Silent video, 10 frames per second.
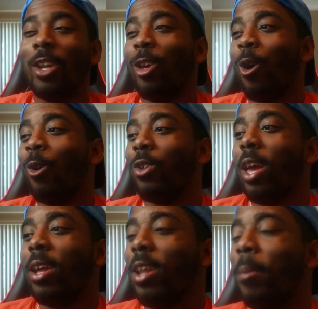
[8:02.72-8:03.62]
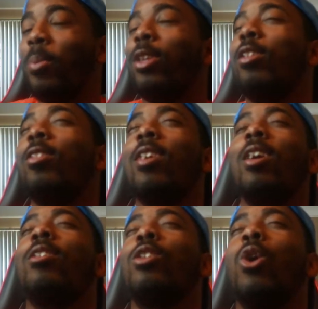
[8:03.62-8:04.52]
videos that be
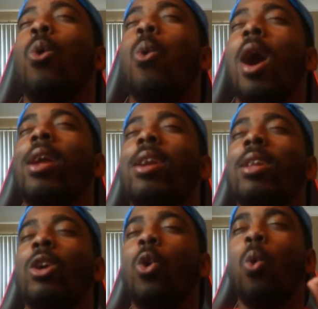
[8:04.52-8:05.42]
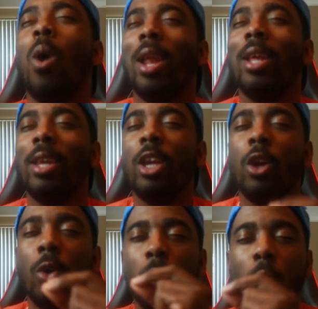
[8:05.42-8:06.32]
such
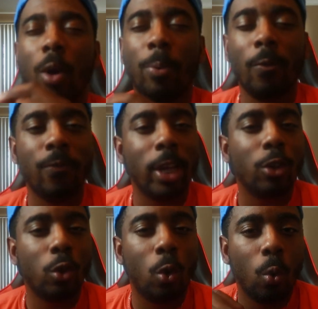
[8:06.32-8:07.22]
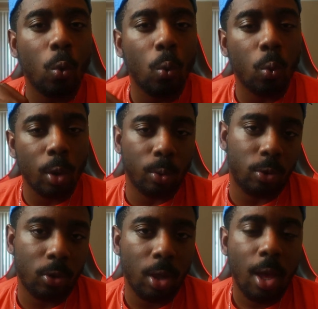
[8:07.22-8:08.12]
quality professional
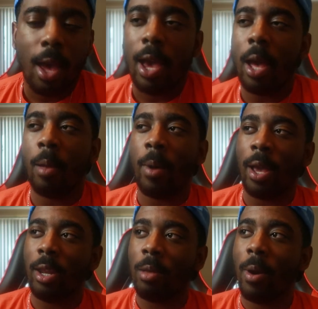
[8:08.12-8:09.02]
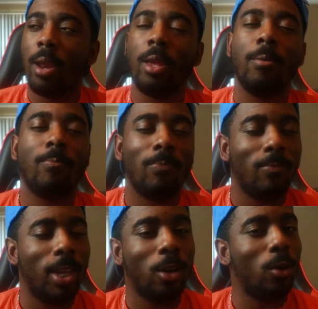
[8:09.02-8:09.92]
roast. And by anybody
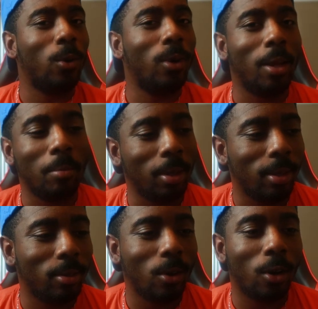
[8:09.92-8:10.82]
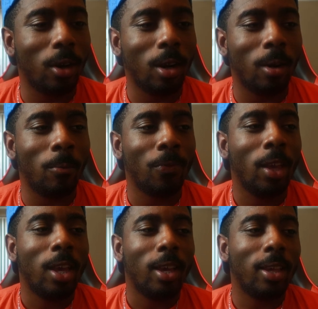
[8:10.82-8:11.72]
that don't know what that means, or
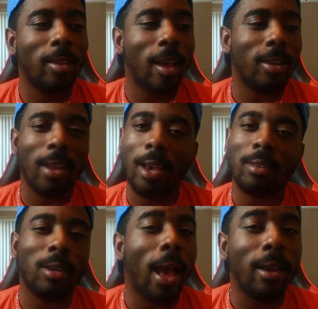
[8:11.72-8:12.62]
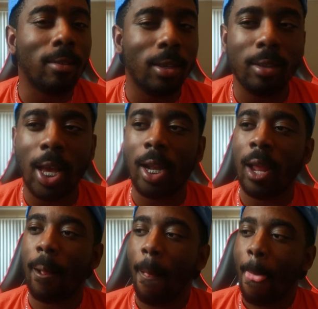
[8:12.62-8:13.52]
it's like nice nasty. It's kind of
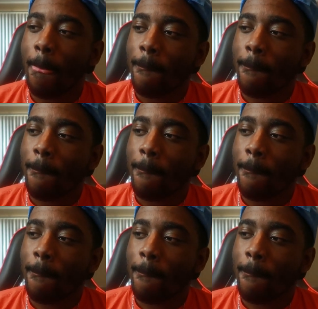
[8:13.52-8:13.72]
like,